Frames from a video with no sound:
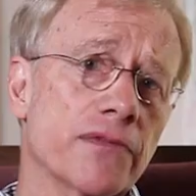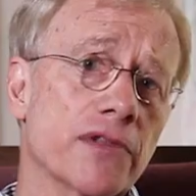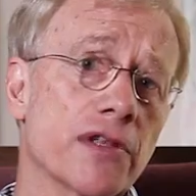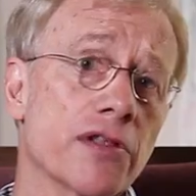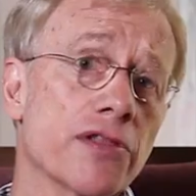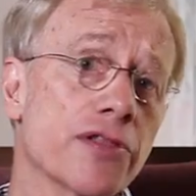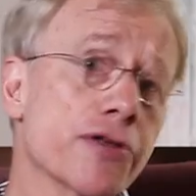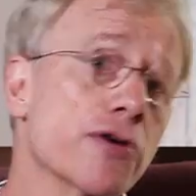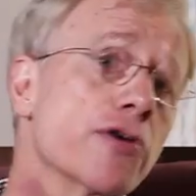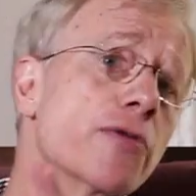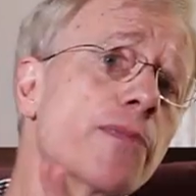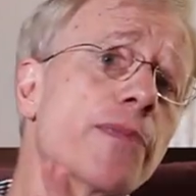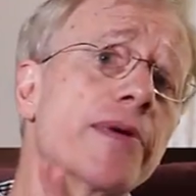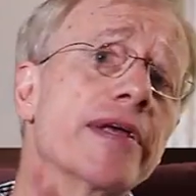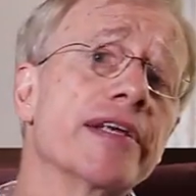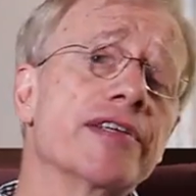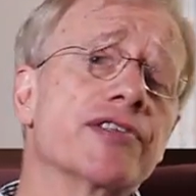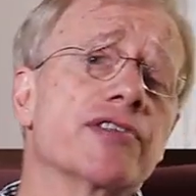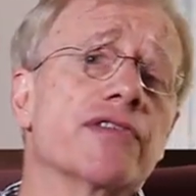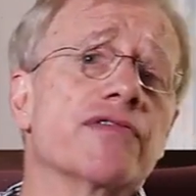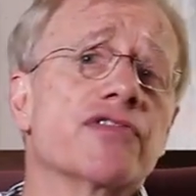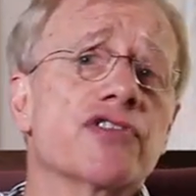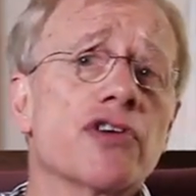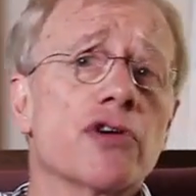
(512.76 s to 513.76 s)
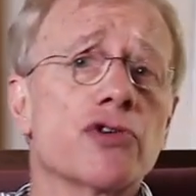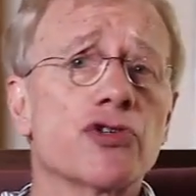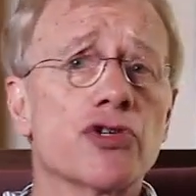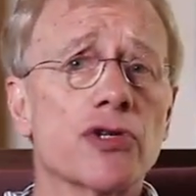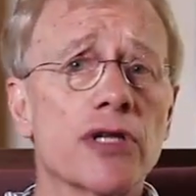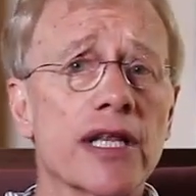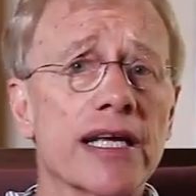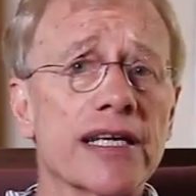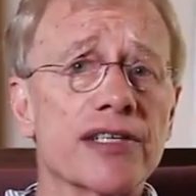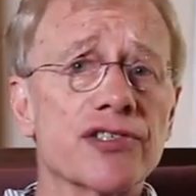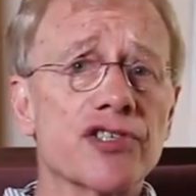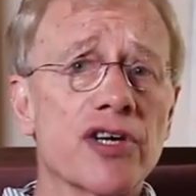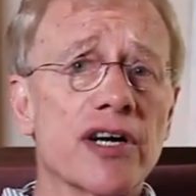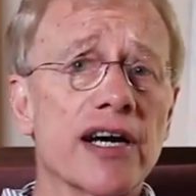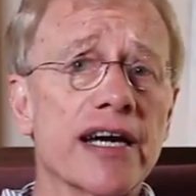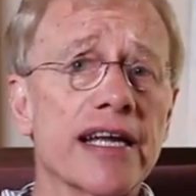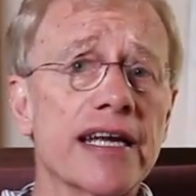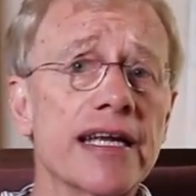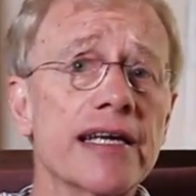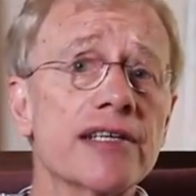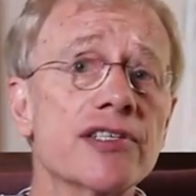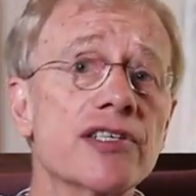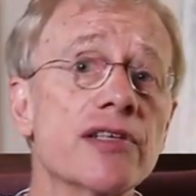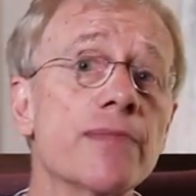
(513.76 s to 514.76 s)
The third piece of social
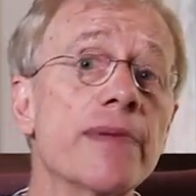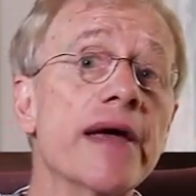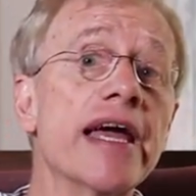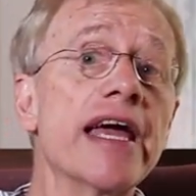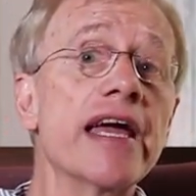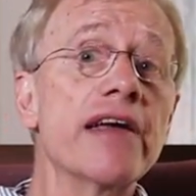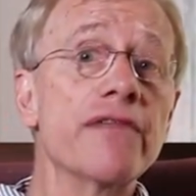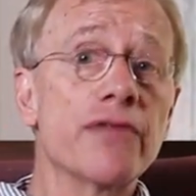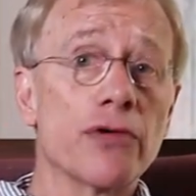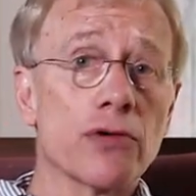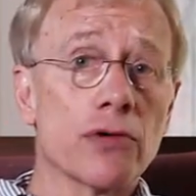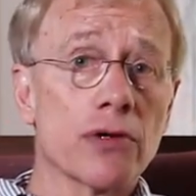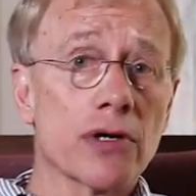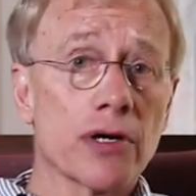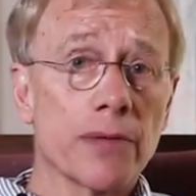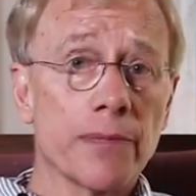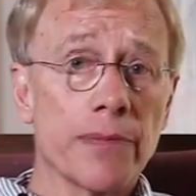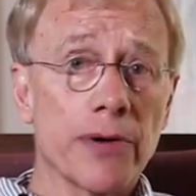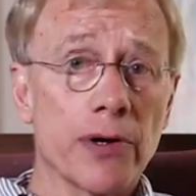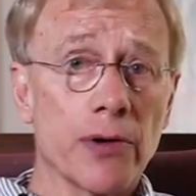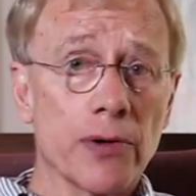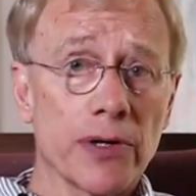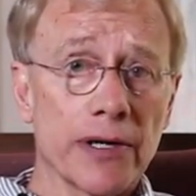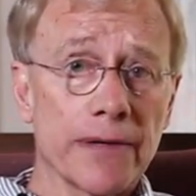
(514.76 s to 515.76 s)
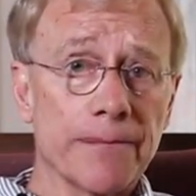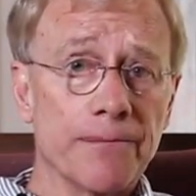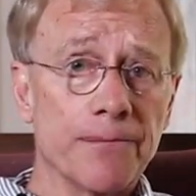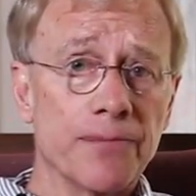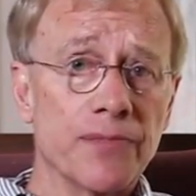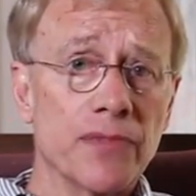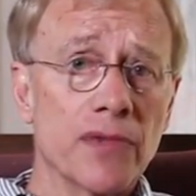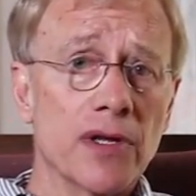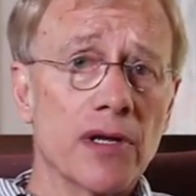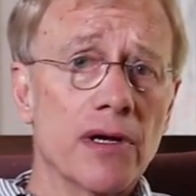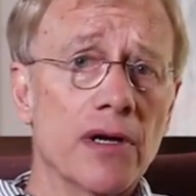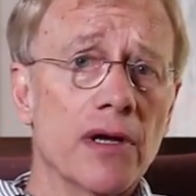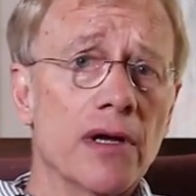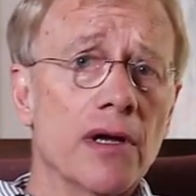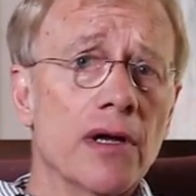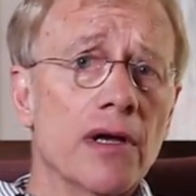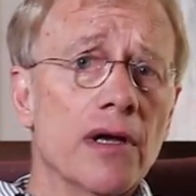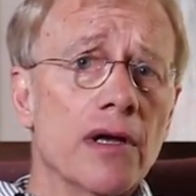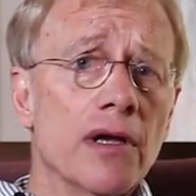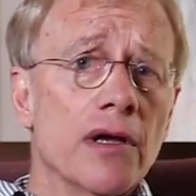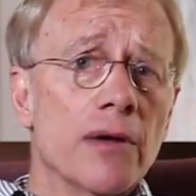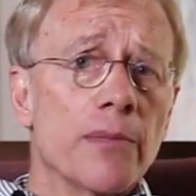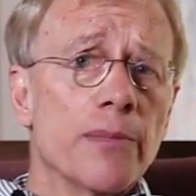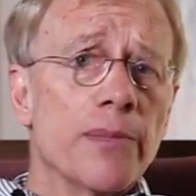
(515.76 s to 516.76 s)
anxiety is the behavioral component.
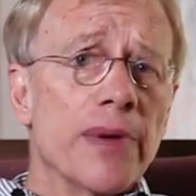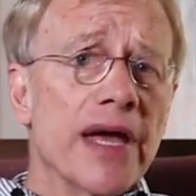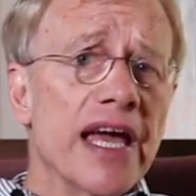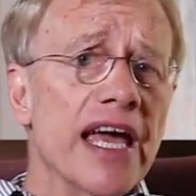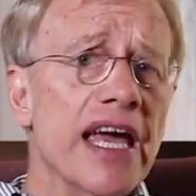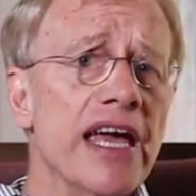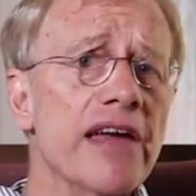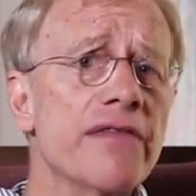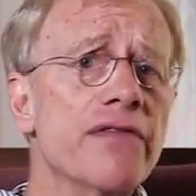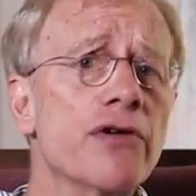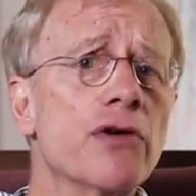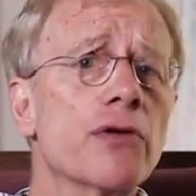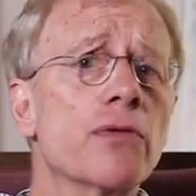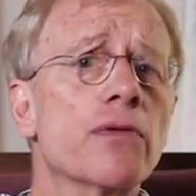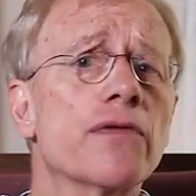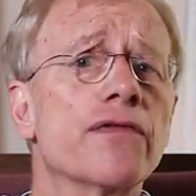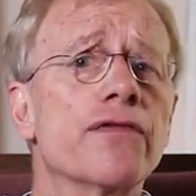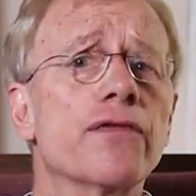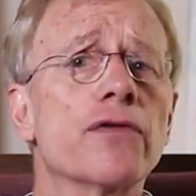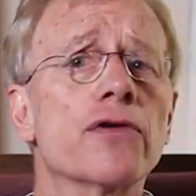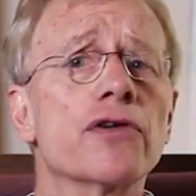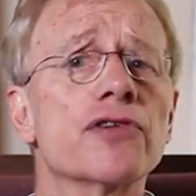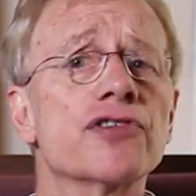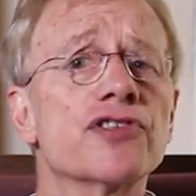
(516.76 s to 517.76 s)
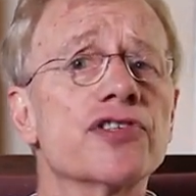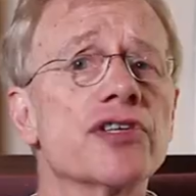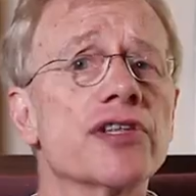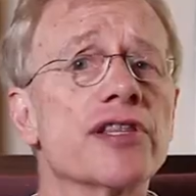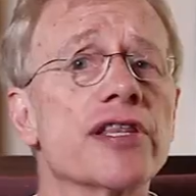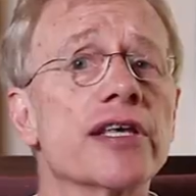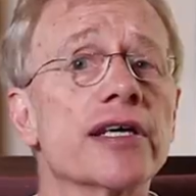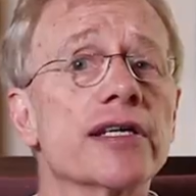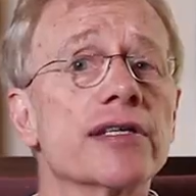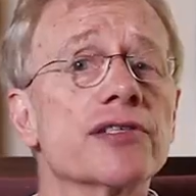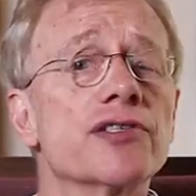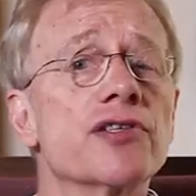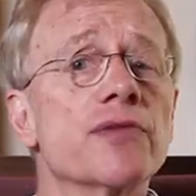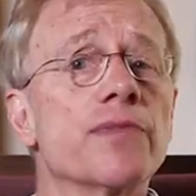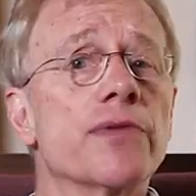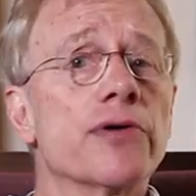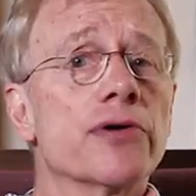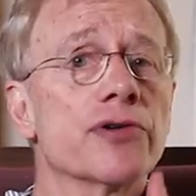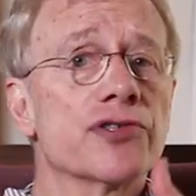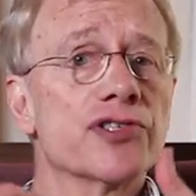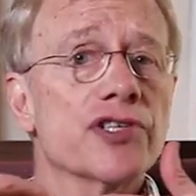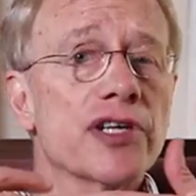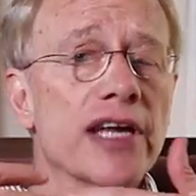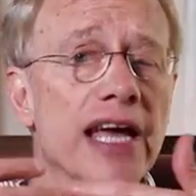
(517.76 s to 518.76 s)
Behavior refers to things the
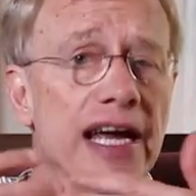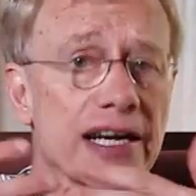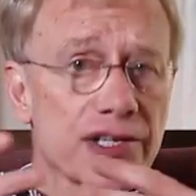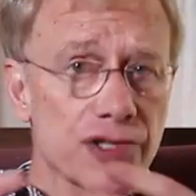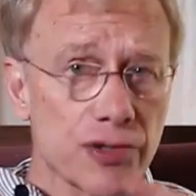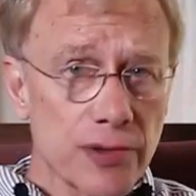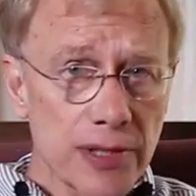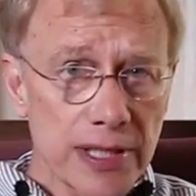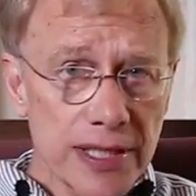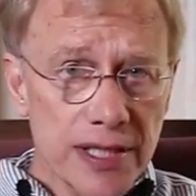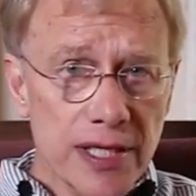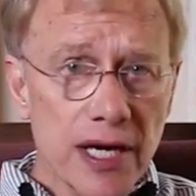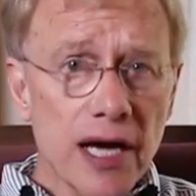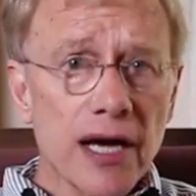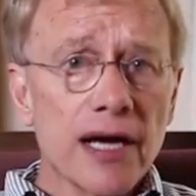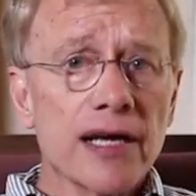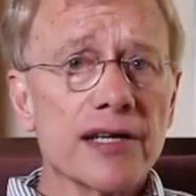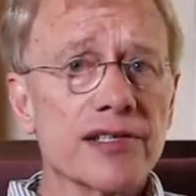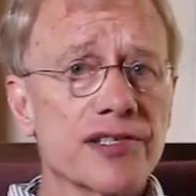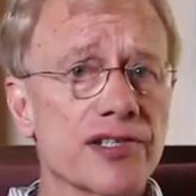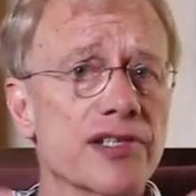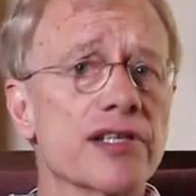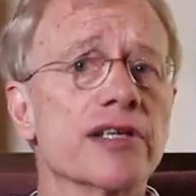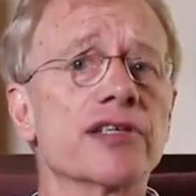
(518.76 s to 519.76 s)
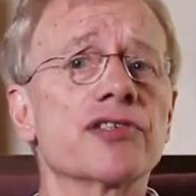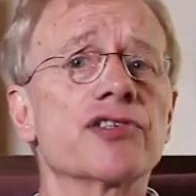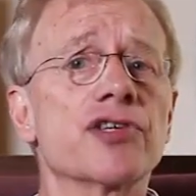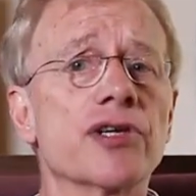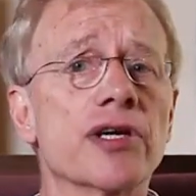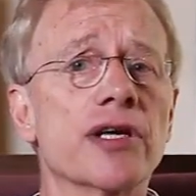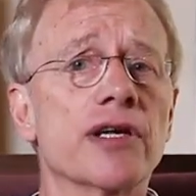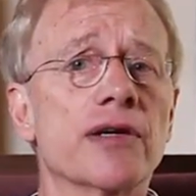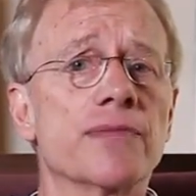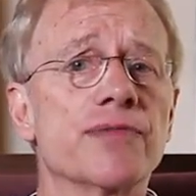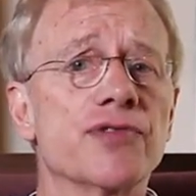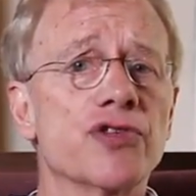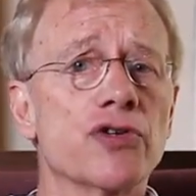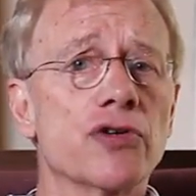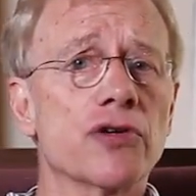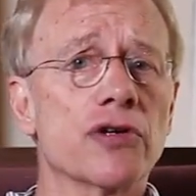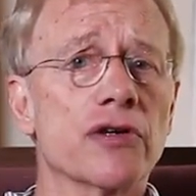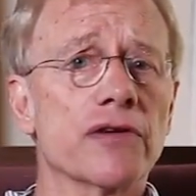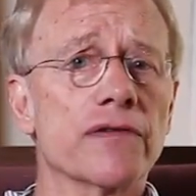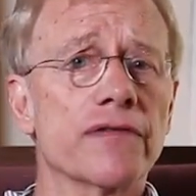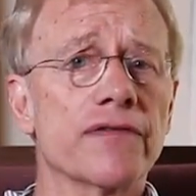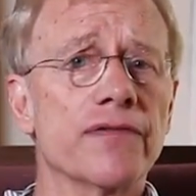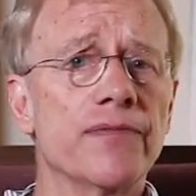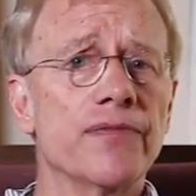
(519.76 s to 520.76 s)
person actually does, things you can
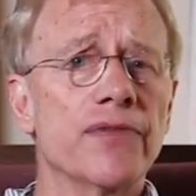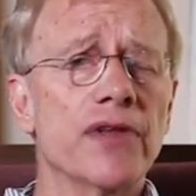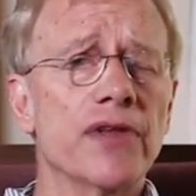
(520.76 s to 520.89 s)
observe.